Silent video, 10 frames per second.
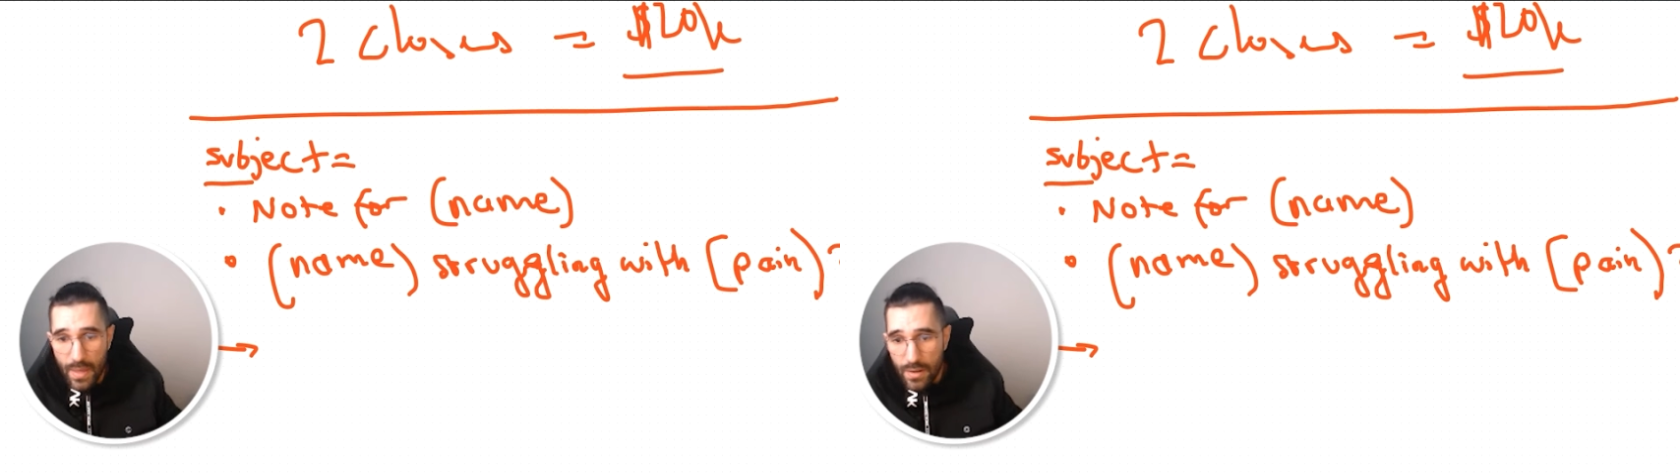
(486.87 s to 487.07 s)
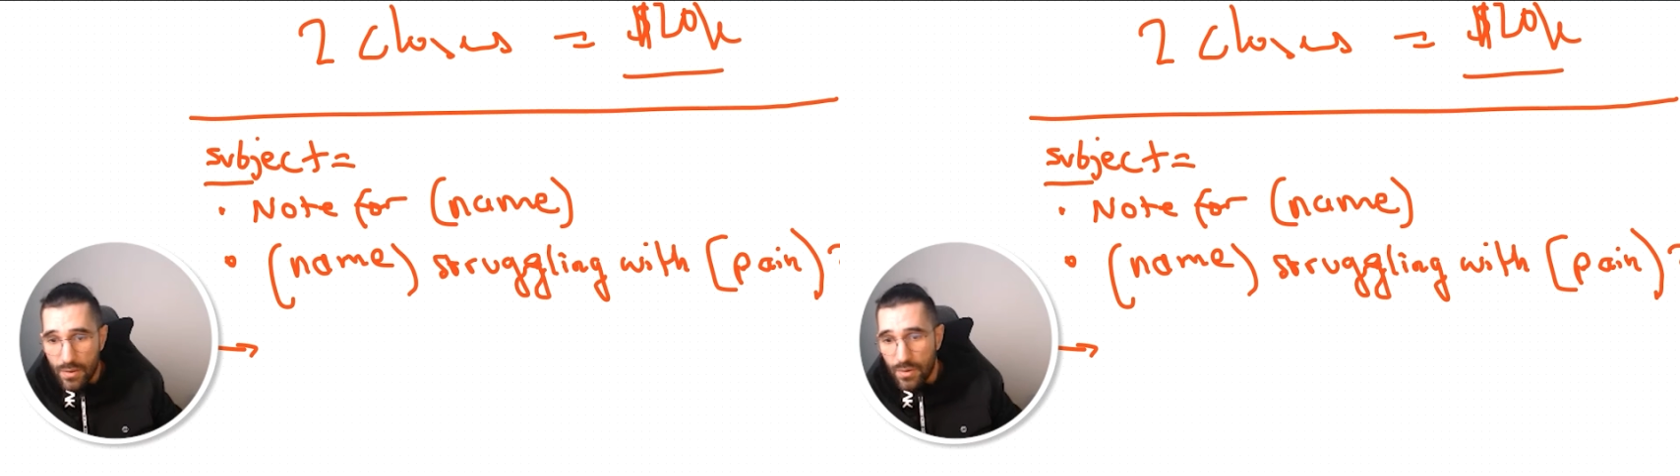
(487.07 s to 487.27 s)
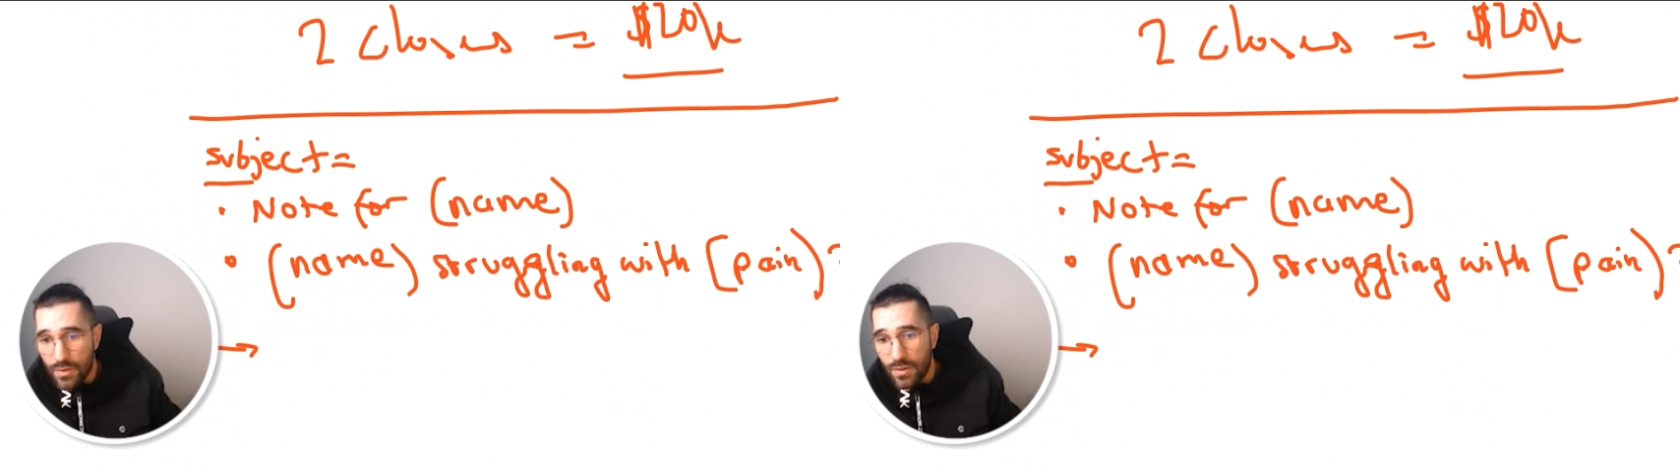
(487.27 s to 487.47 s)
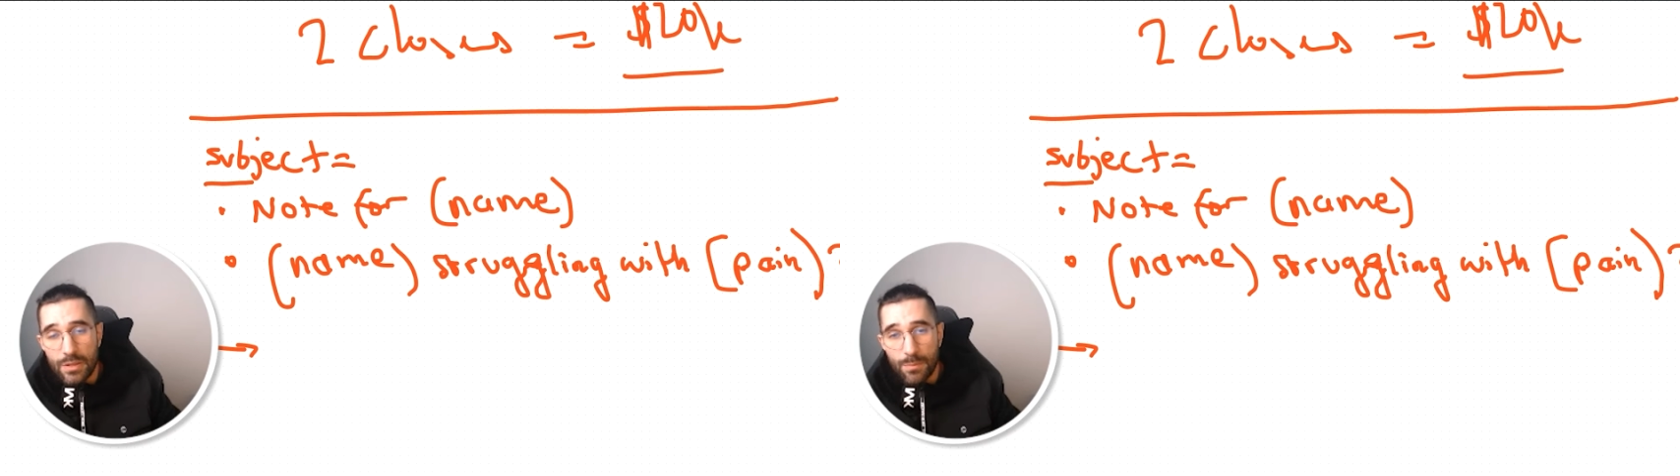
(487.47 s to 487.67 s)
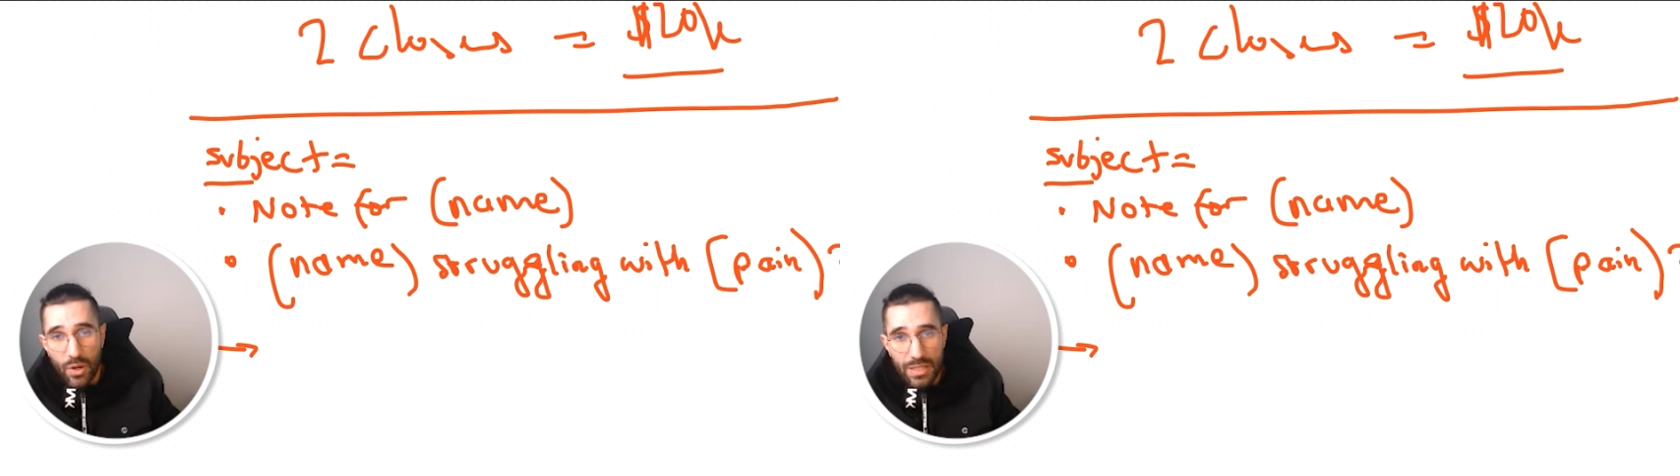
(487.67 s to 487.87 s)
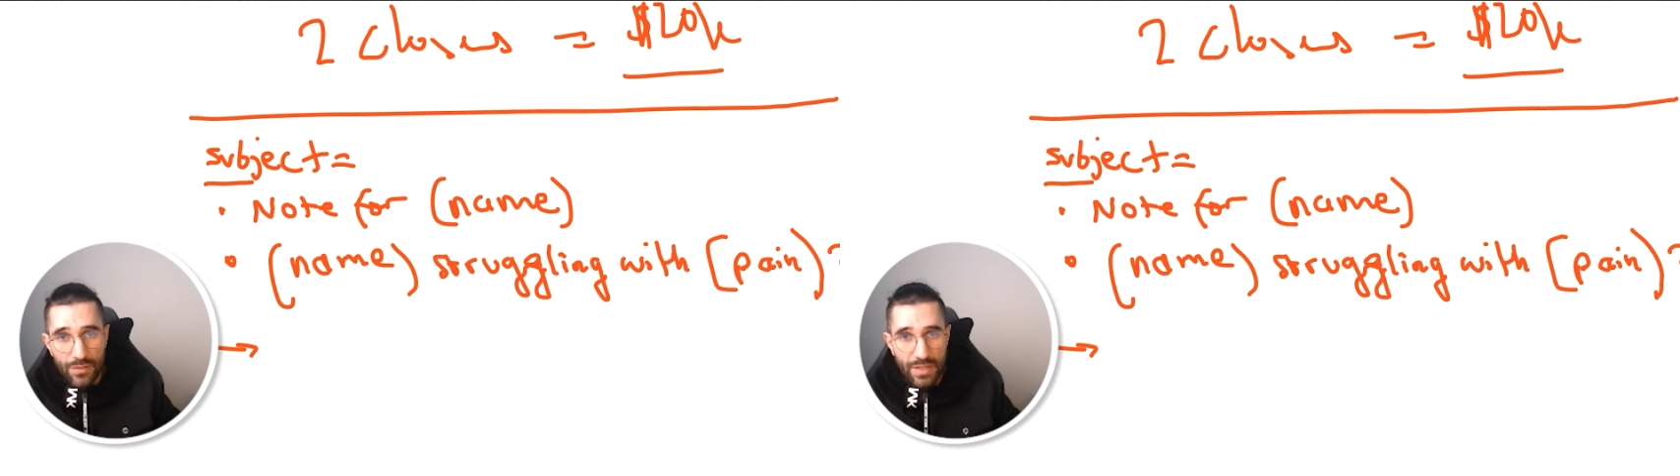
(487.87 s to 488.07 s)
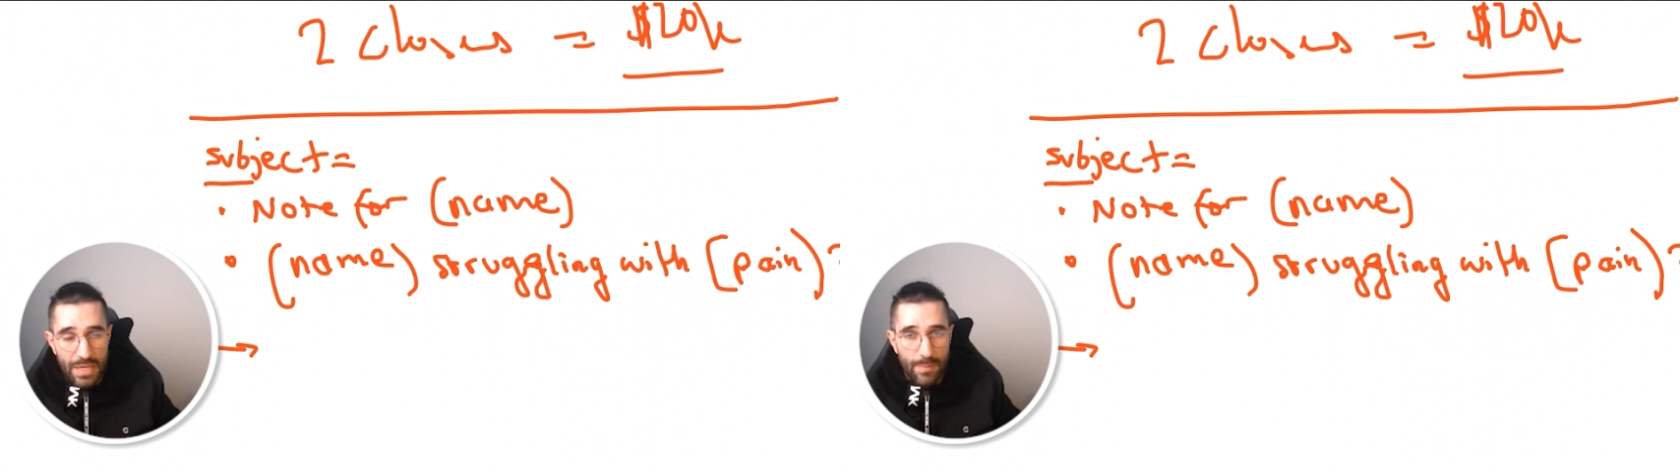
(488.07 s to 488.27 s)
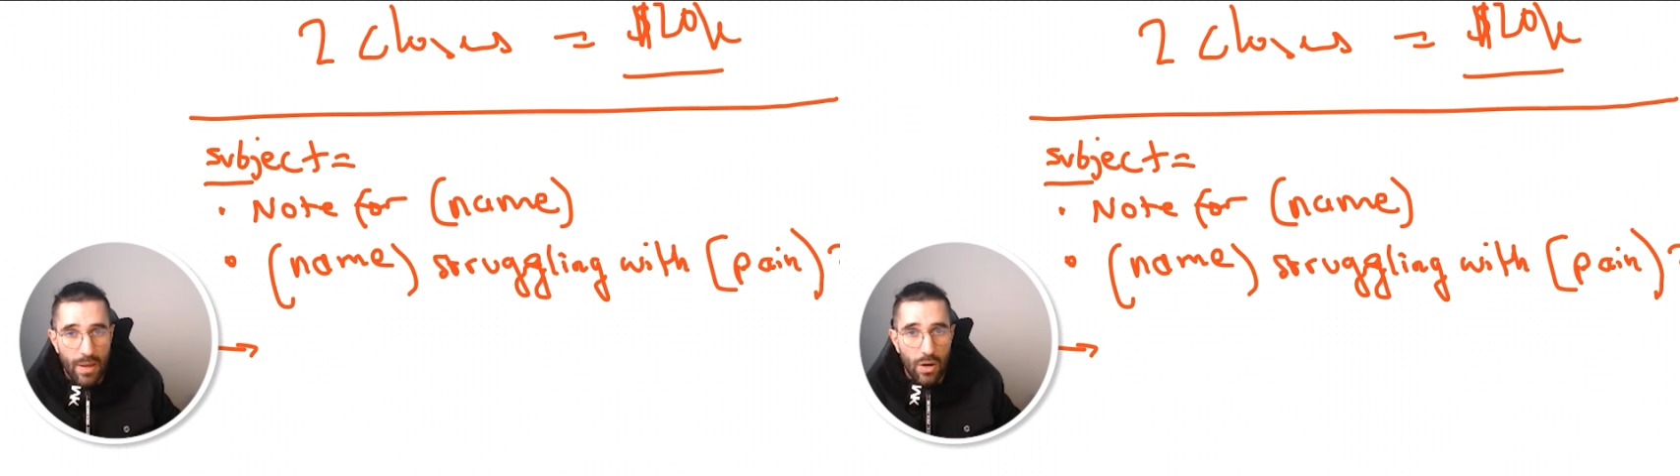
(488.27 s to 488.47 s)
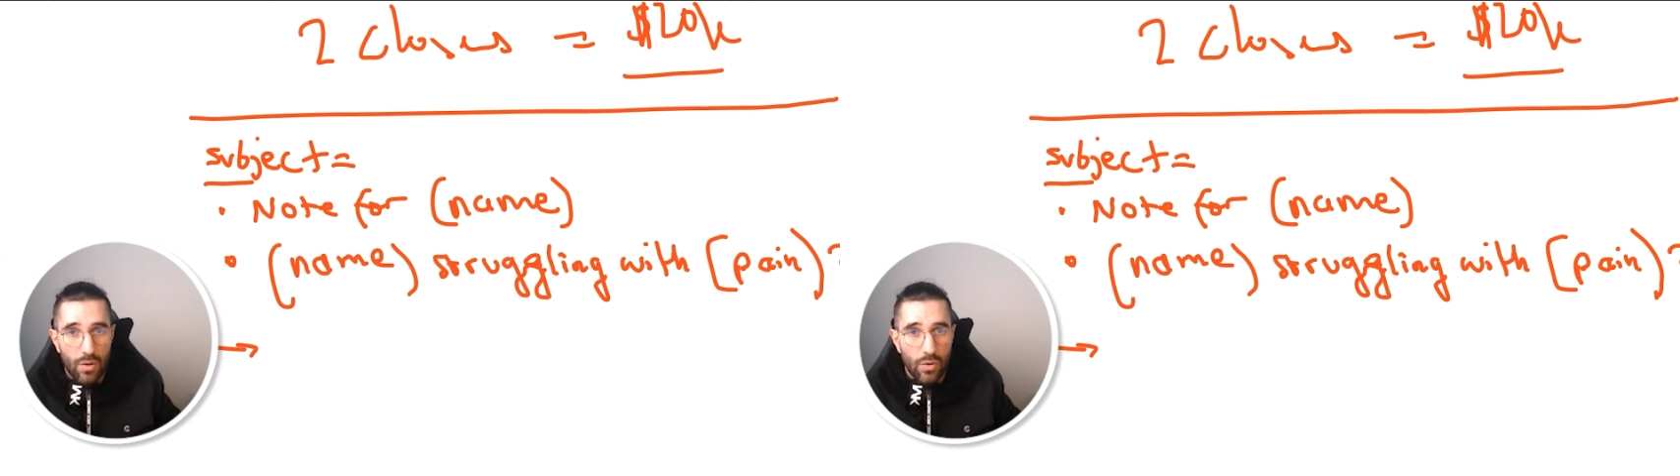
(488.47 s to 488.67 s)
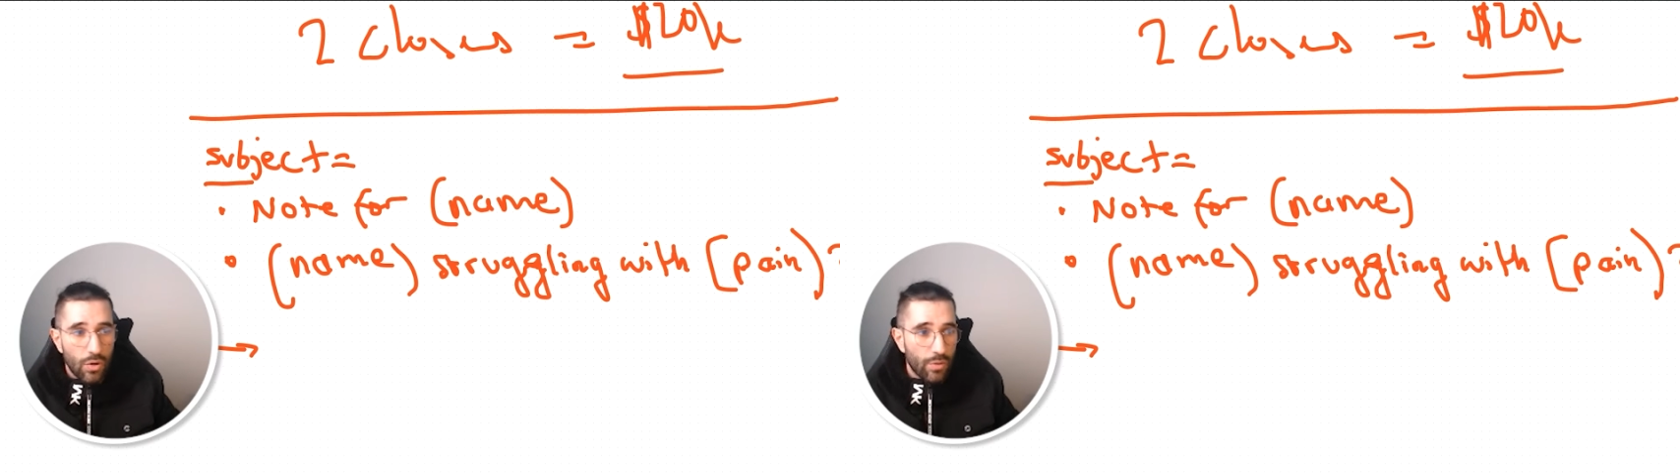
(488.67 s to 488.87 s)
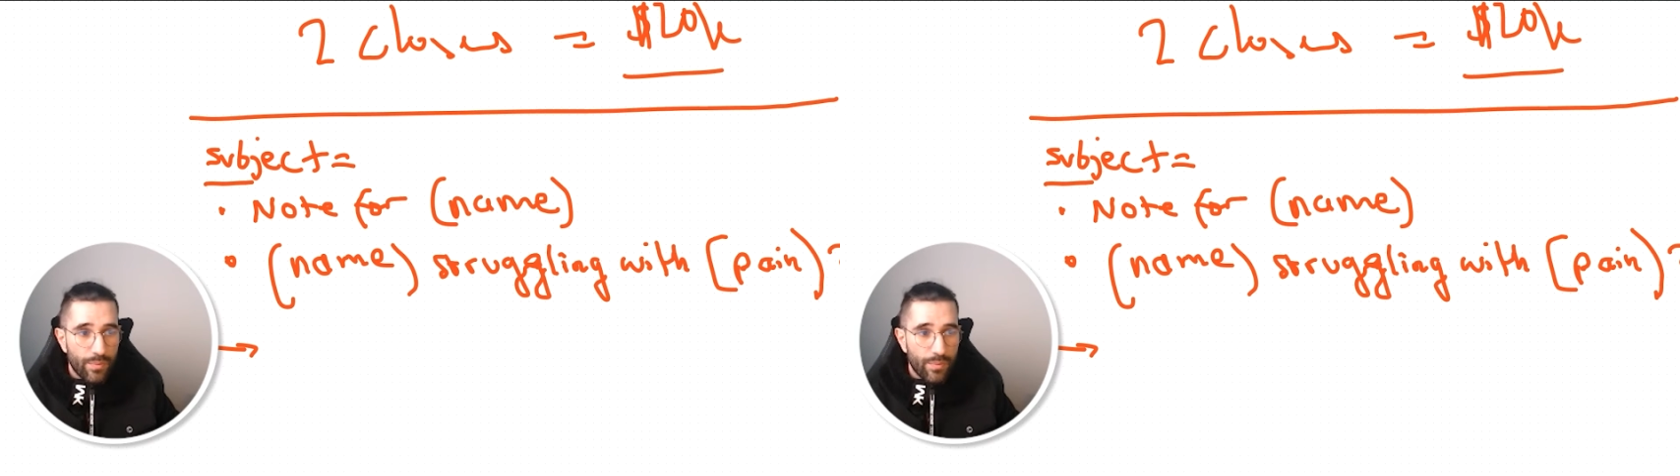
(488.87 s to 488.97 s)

And then we need the body of the email.